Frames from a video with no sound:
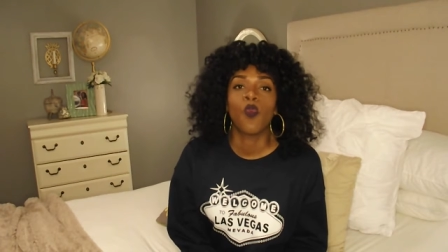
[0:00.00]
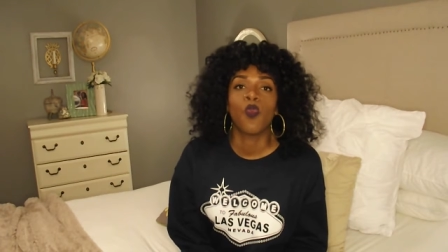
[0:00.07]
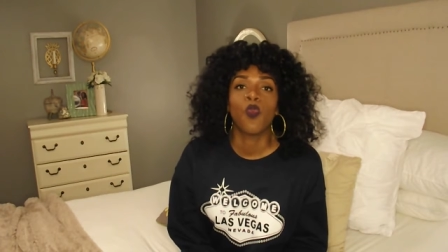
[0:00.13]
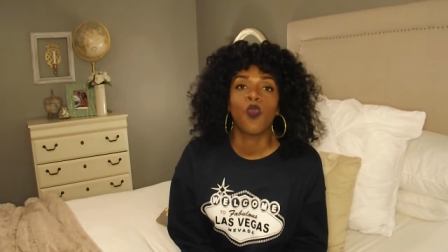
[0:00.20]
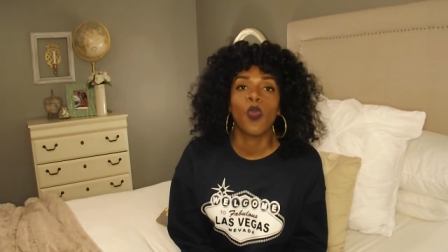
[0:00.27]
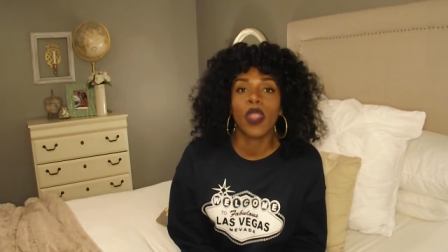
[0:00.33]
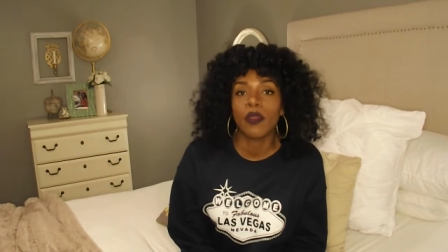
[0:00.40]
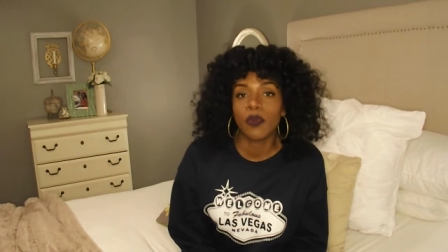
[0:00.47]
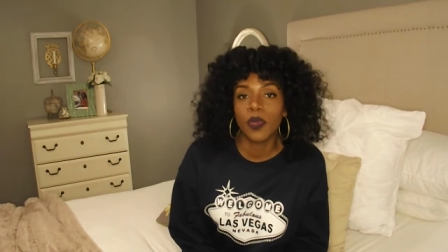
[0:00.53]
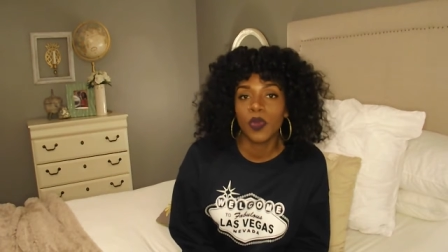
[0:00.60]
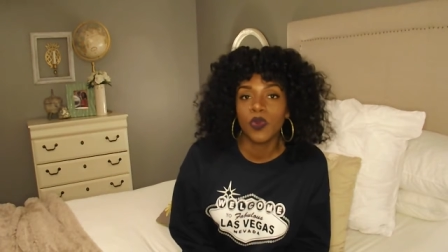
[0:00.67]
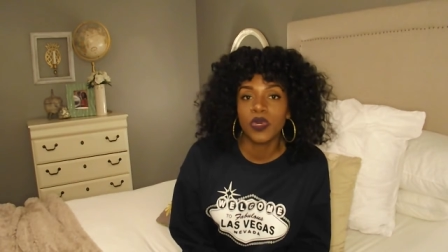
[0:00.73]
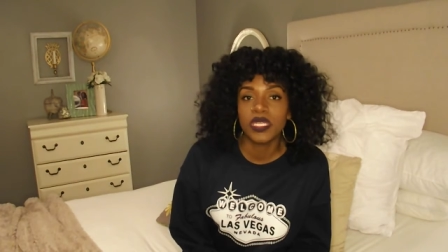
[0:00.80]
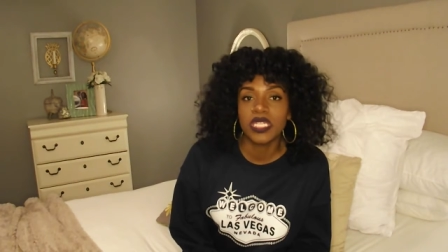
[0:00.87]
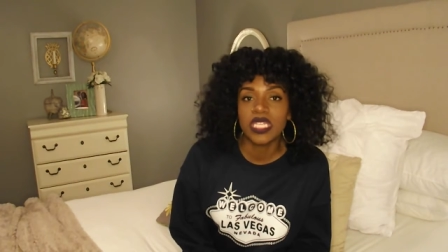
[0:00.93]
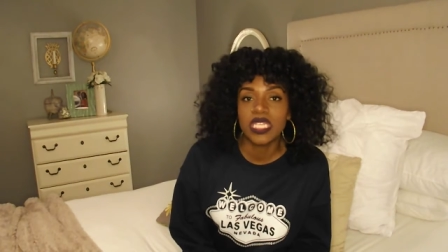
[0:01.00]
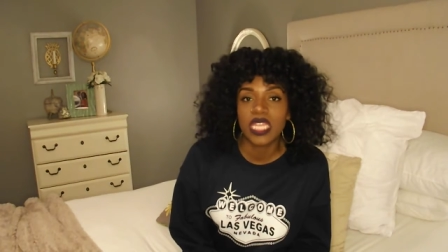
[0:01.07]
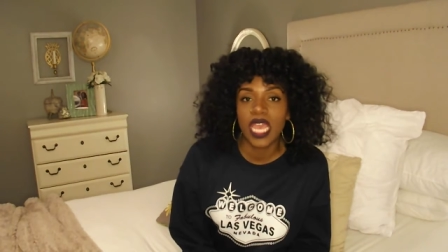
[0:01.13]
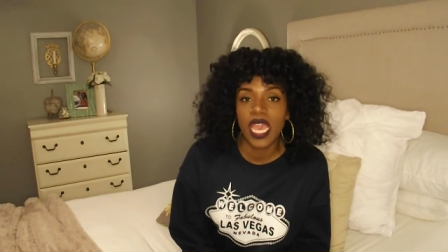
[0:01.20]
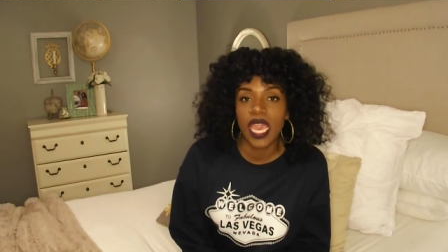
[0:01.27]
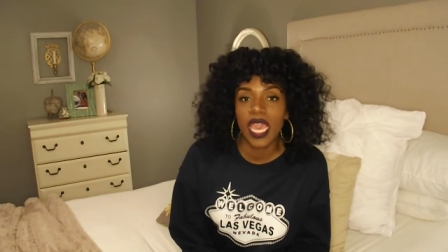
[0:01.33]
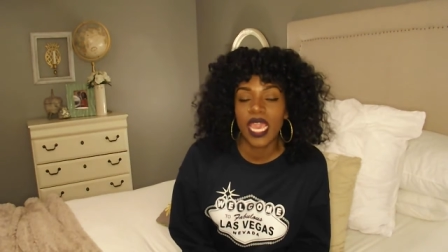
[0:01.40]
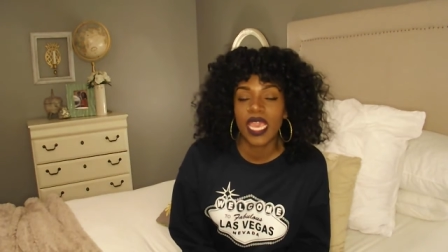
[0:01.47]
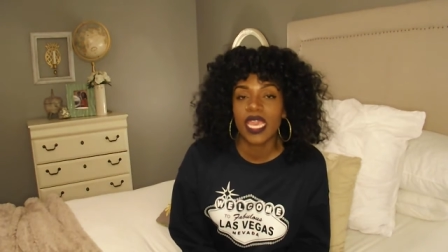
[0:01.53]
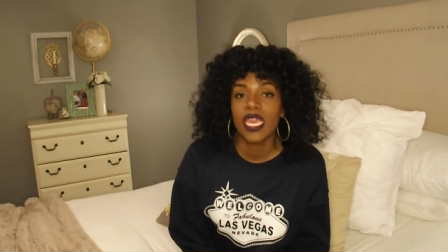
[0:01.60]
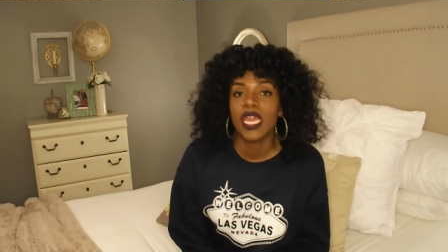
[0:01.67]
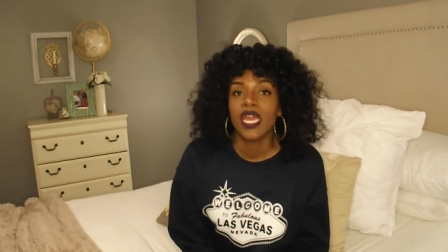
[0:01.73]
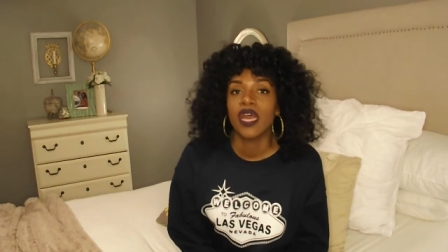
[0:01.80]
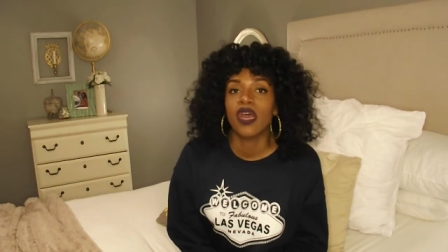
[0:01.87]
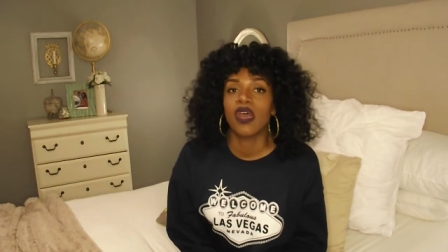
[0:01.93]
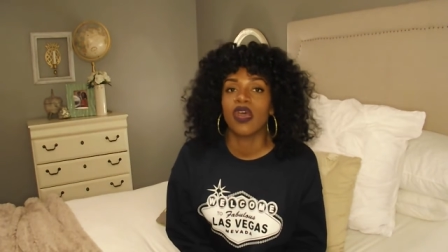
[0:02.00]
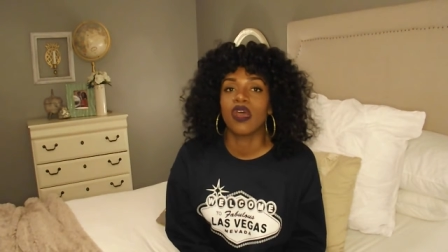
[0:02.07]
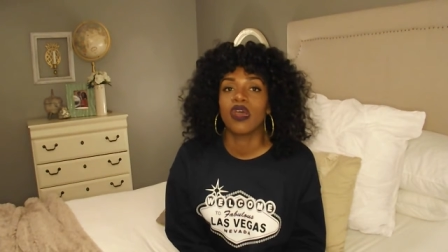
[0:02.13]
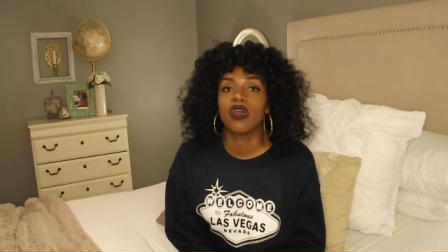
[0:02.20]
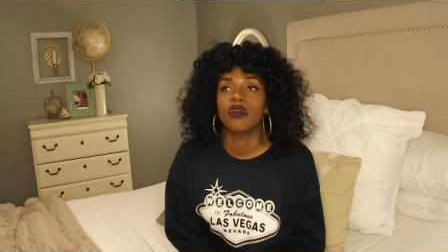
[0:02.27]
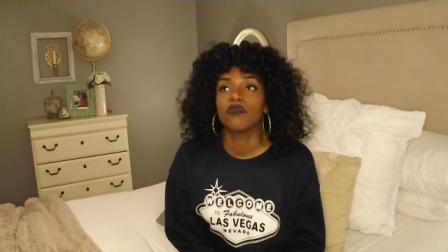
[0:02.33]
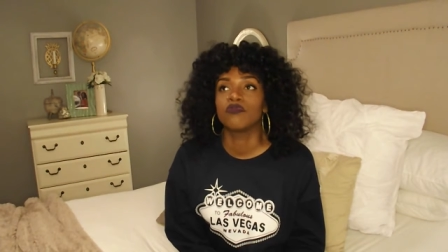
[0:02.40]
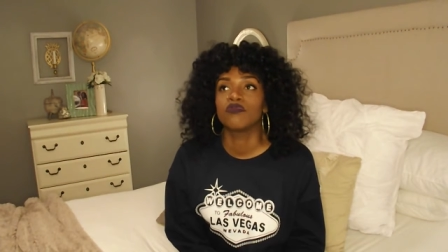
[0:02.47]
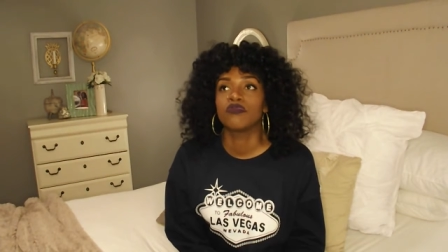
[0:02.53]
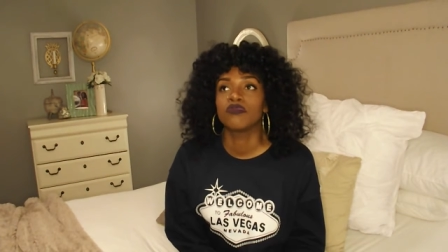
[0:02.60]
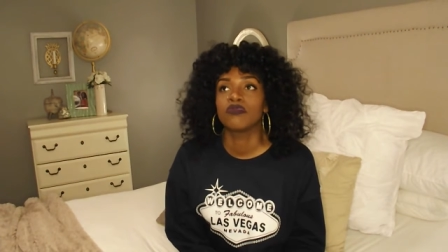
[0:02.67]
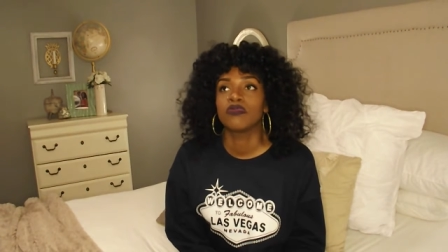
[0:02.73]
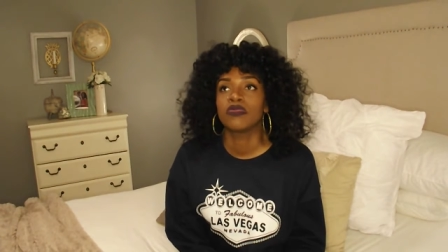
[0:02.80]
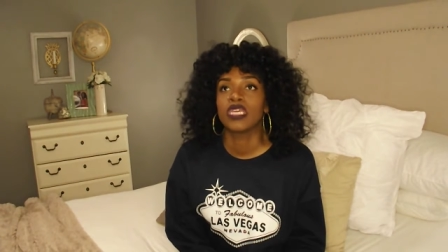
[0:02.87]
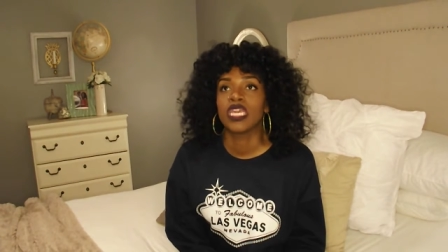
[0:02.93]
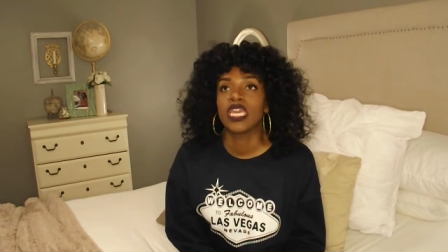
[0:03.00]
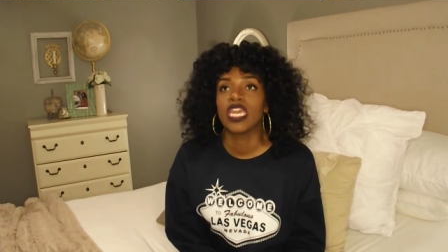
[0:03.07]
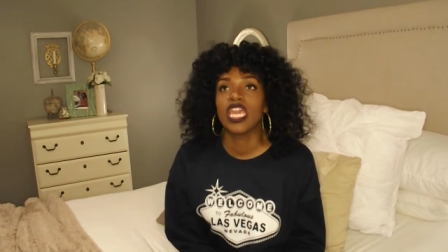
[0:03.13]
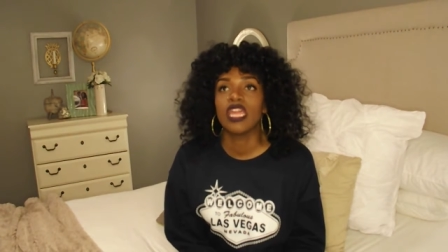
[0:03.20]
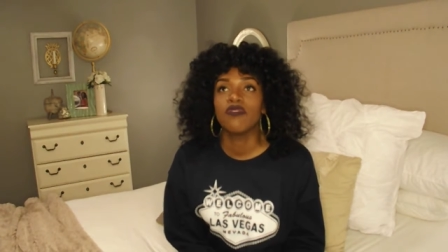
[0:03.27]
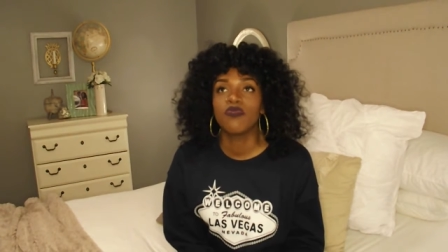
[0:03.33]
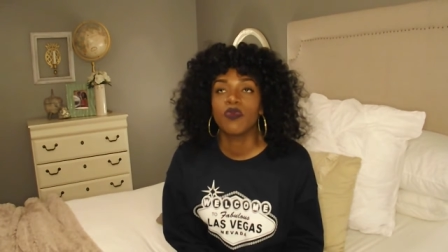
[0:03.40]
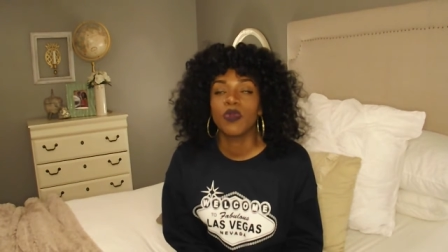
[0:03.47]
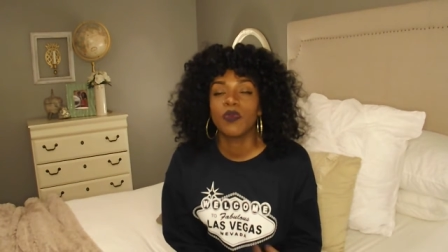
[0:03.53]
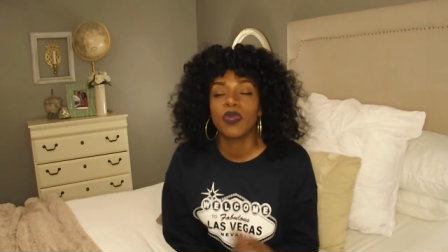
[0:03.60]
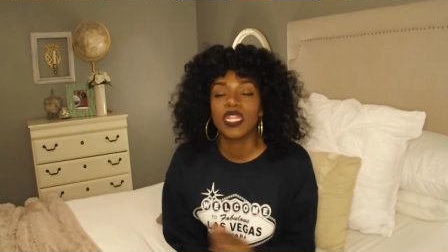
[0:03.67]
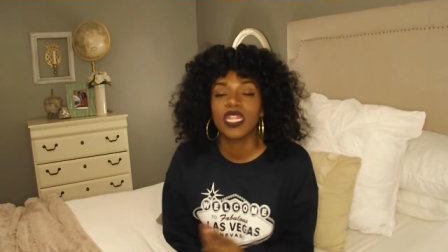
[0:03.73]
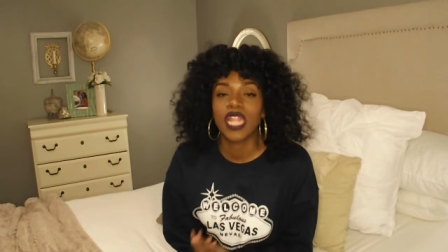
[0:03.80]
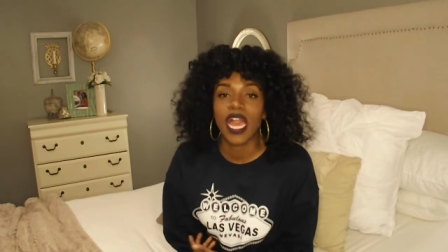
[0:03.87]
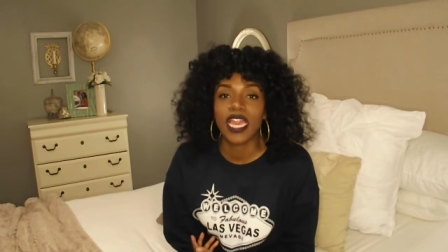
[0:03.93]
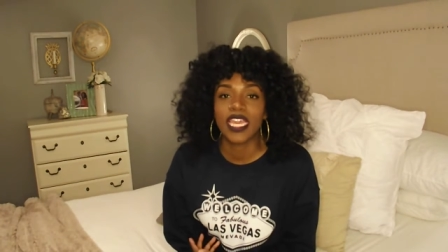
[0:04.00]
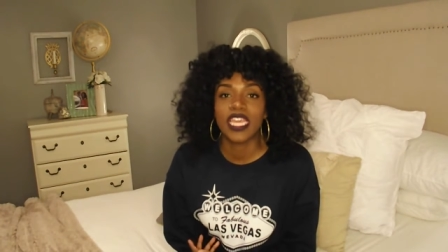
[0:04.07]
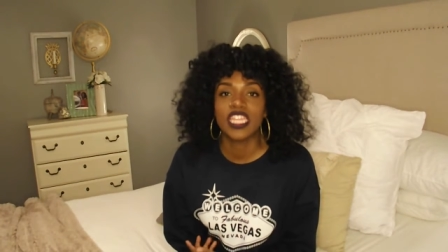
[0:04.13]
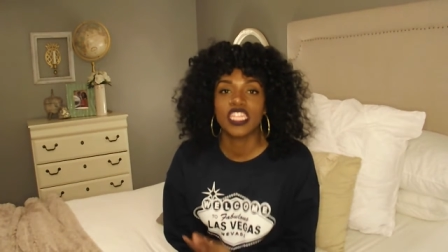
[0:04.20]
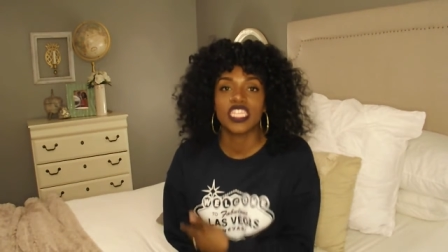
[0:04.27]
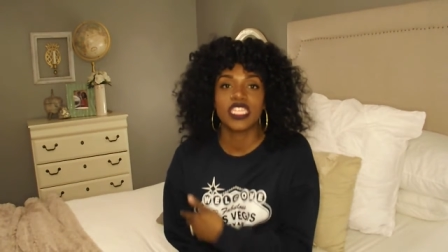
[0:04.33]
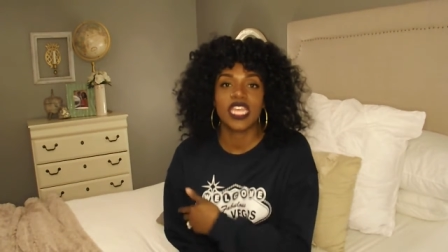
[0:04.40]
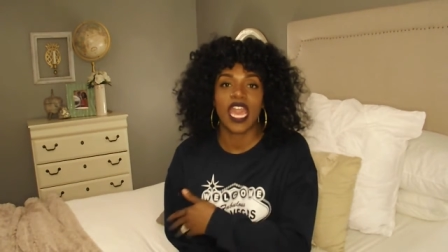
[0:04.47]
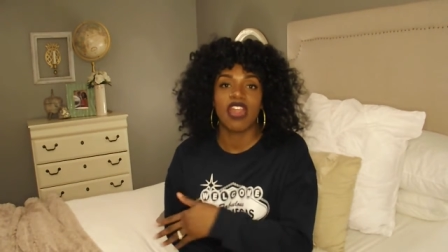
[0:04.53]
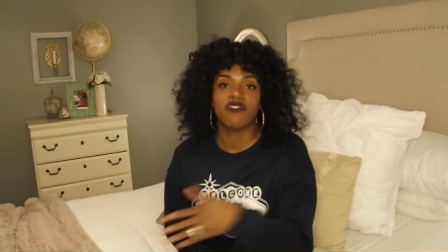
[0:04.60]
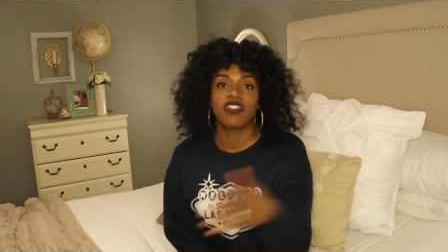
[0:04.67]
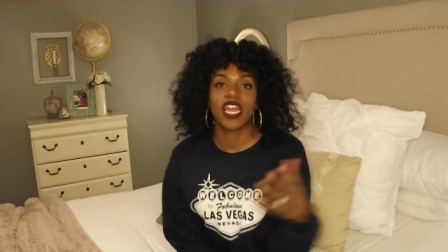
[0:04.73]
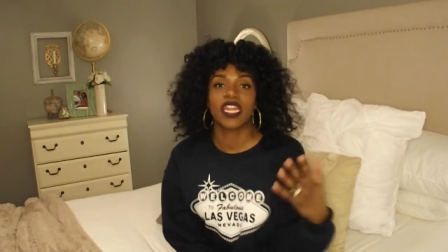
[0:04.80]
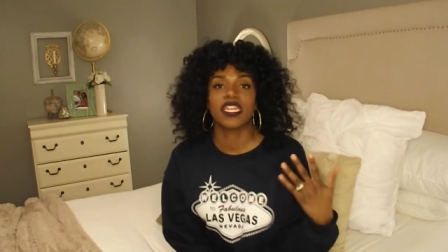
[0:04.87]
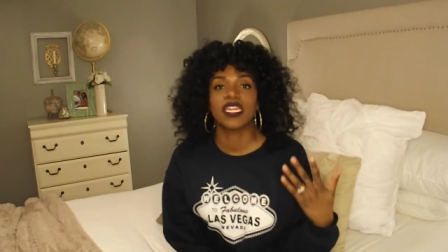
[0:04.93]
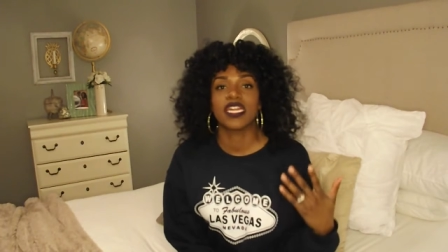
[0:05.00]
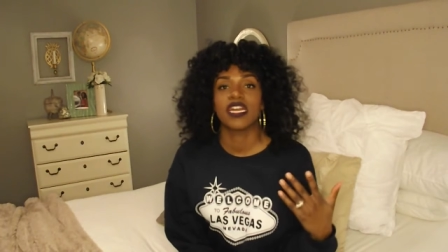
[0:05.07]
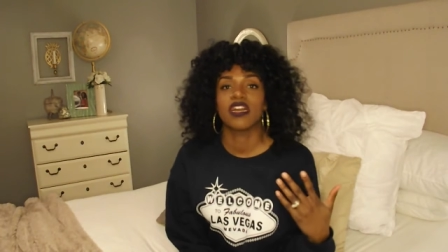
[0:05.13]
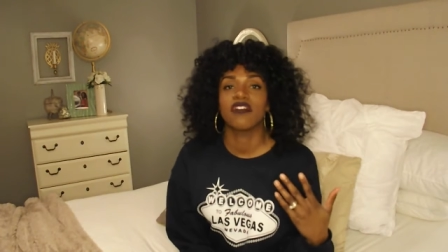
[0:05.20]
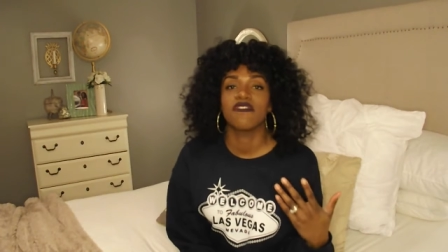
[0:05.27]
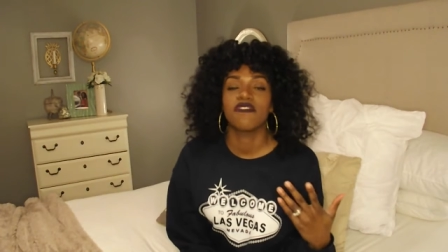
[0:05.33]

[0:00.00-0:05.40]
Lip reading: where we would stay, if we would like it, just have an idea